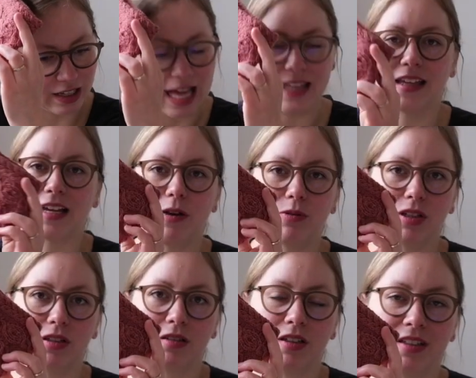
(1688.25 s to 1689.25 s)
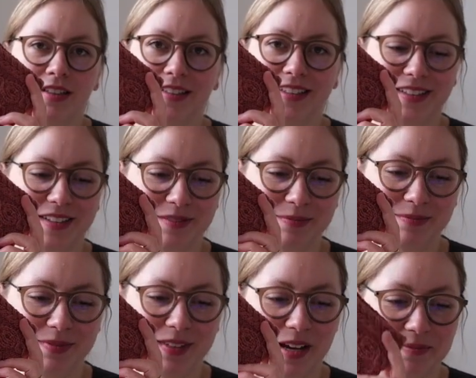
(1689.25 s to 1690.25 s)
I think I would,
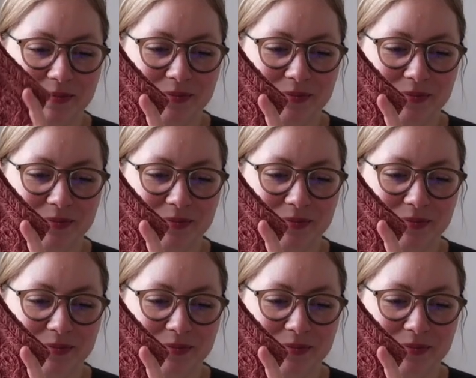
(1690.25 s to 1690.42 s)
yeah.